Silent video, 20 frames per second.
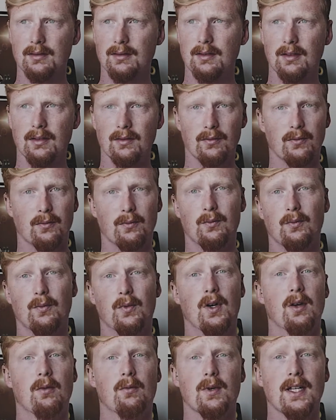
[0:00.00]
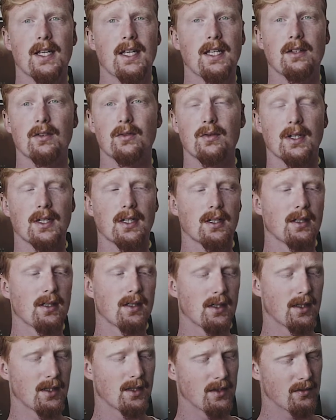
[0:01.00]
of what I want to eat and drink.
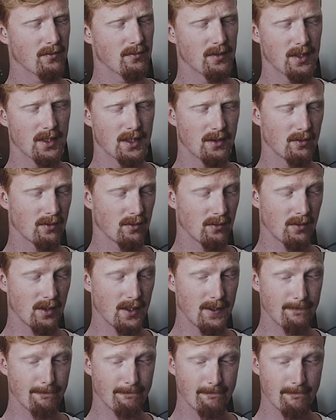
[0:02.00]
It's really not great.